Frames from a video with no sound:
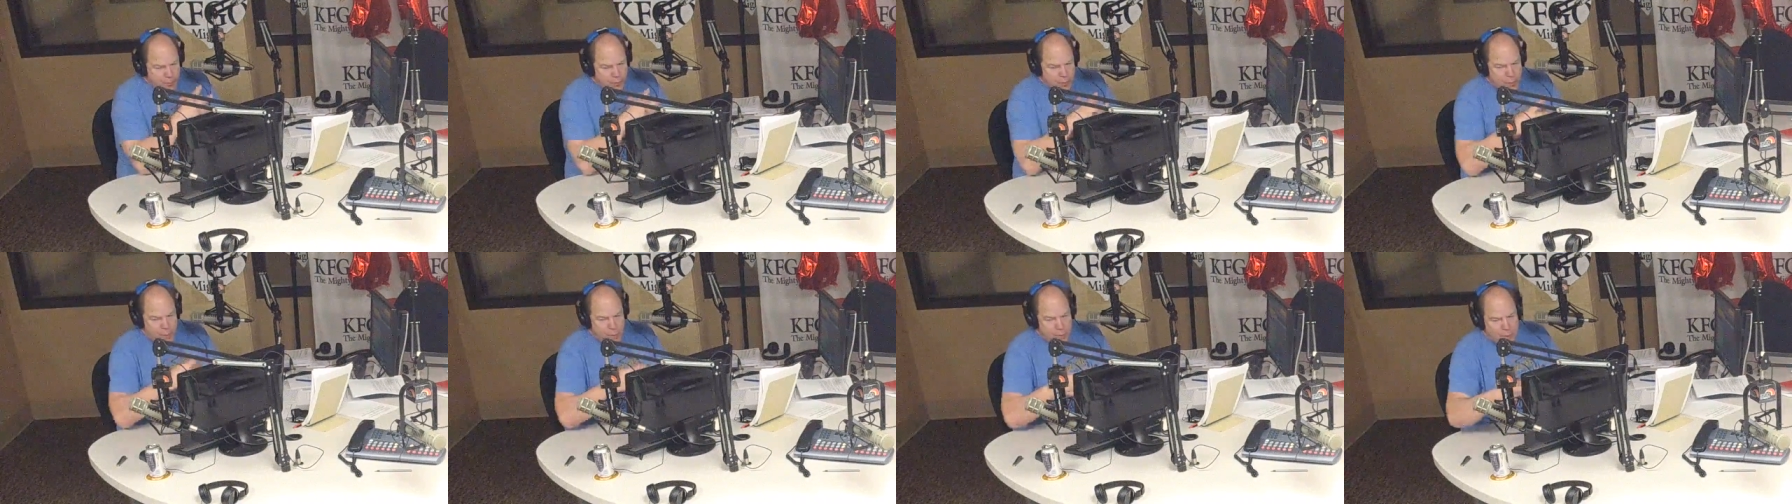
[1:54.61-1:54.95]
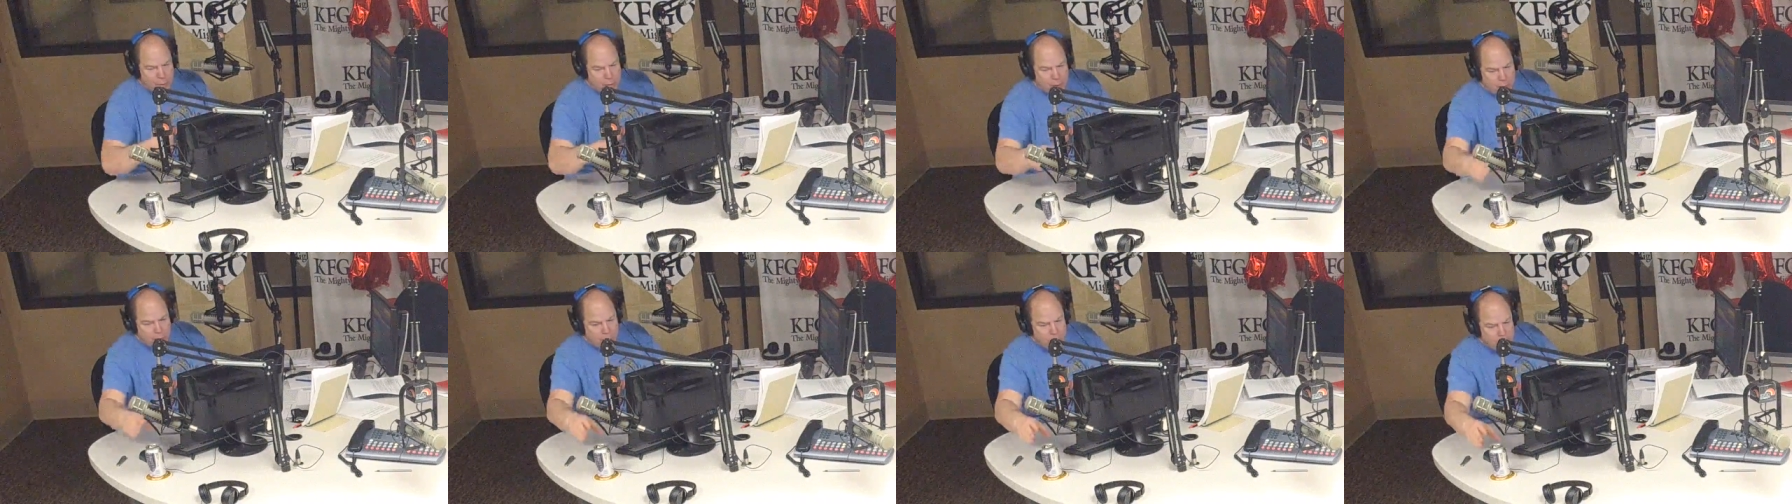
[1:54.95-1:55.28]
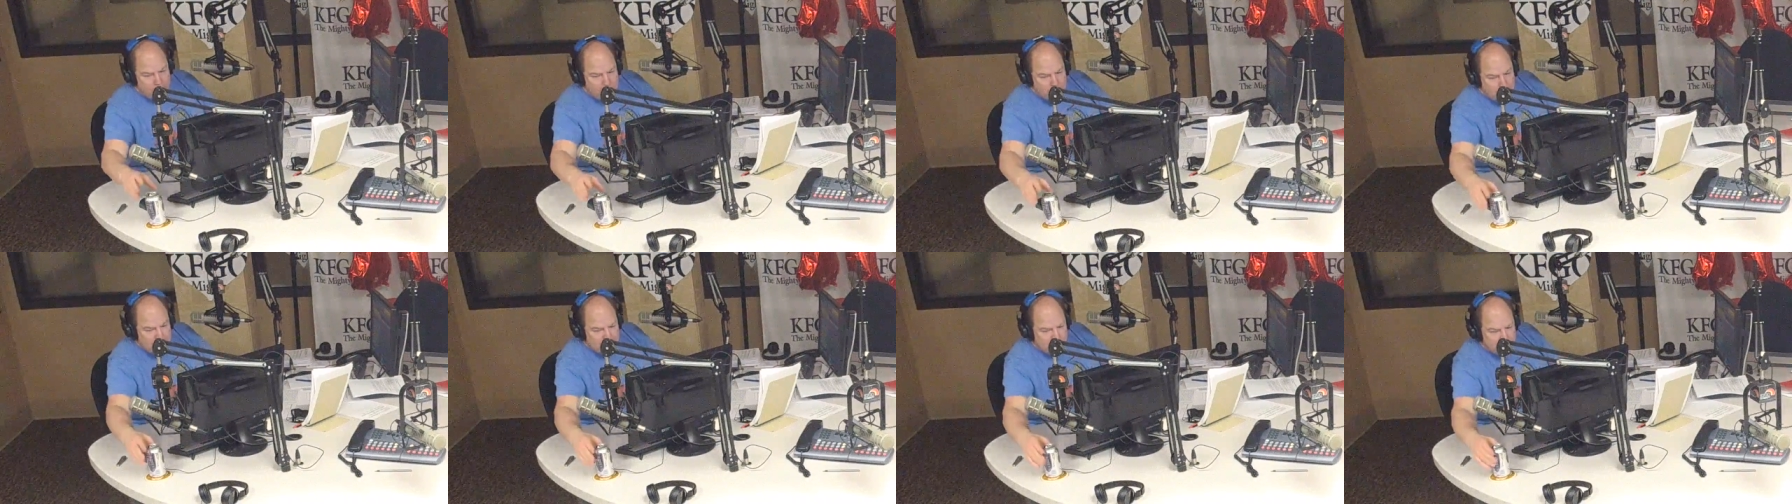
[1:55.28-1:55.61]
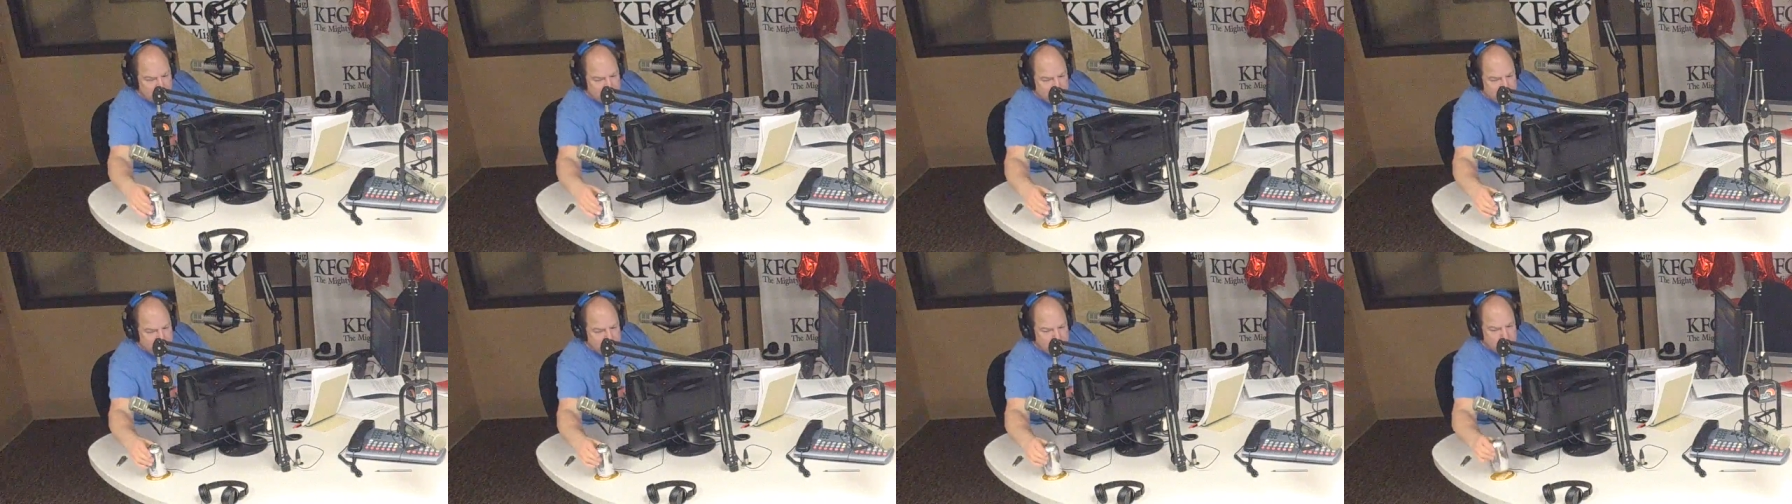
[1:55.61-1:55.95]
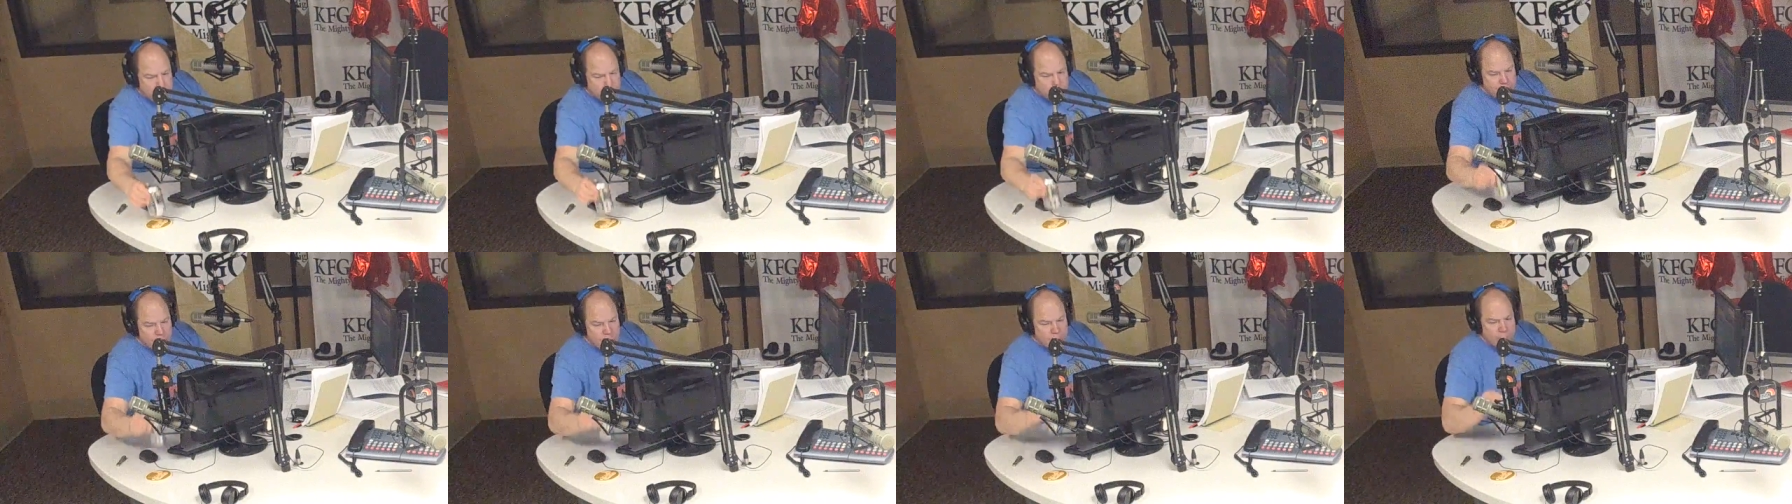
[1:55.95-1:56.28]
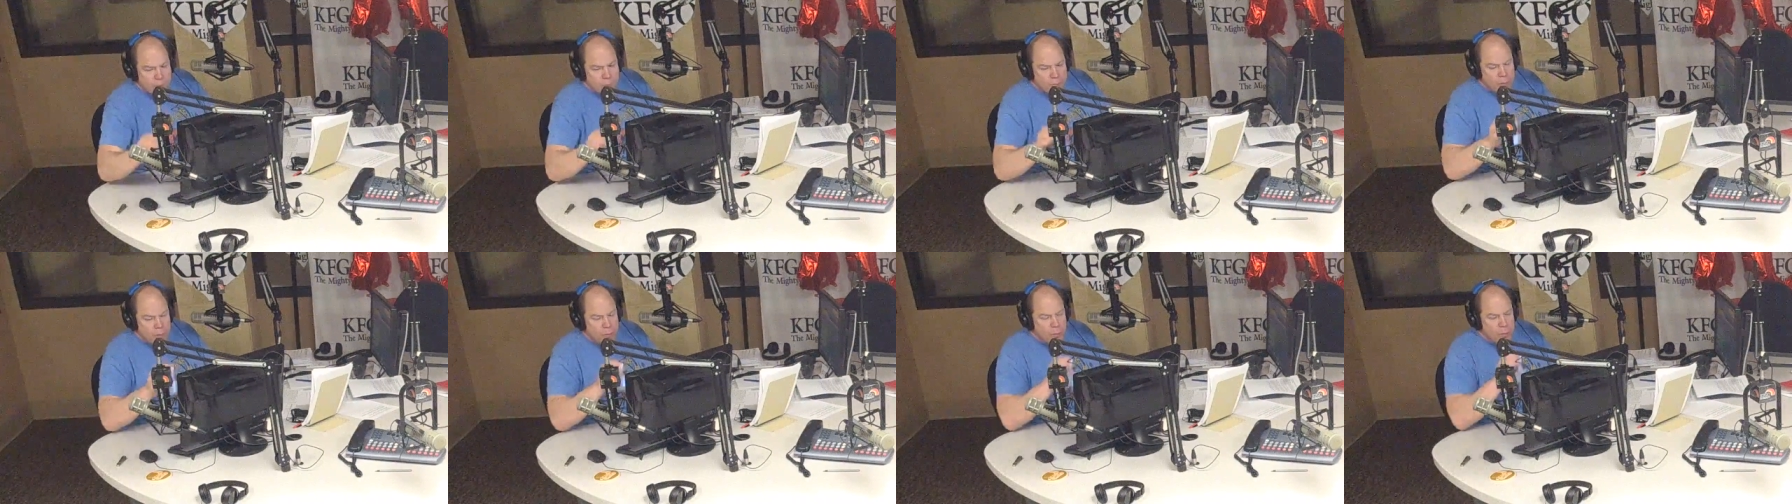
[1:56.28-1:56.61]
and you know he had said they
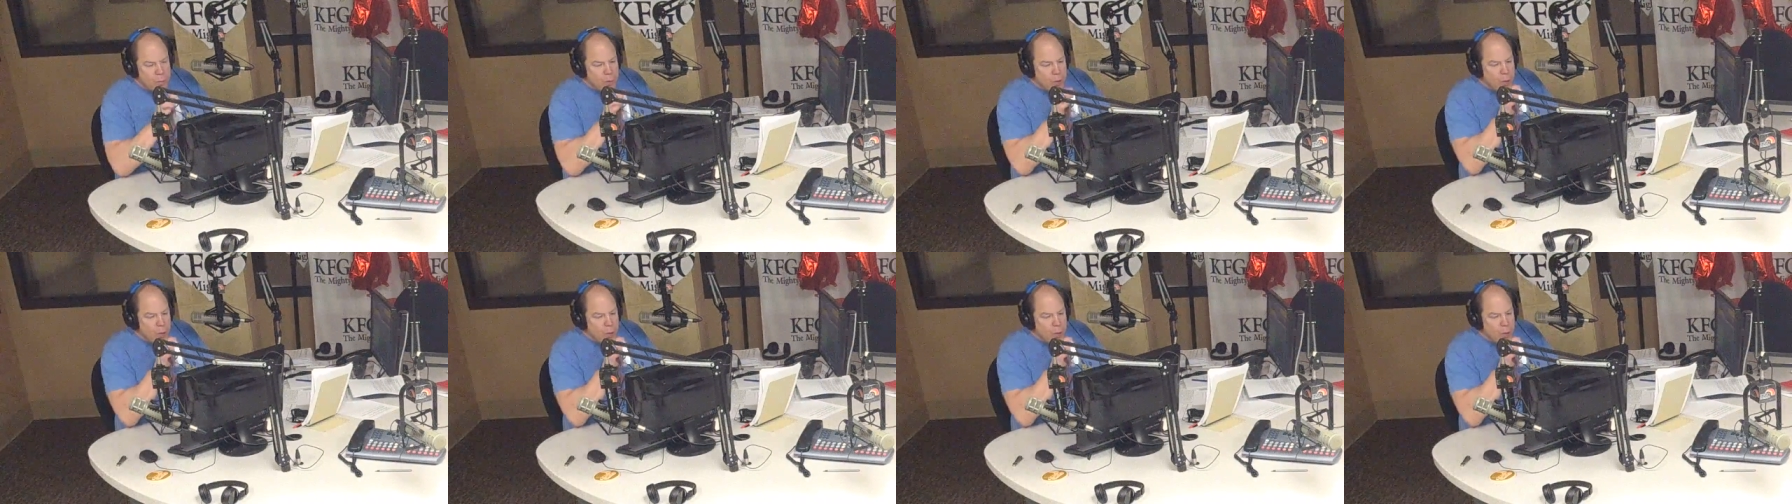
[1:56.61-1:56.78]
they had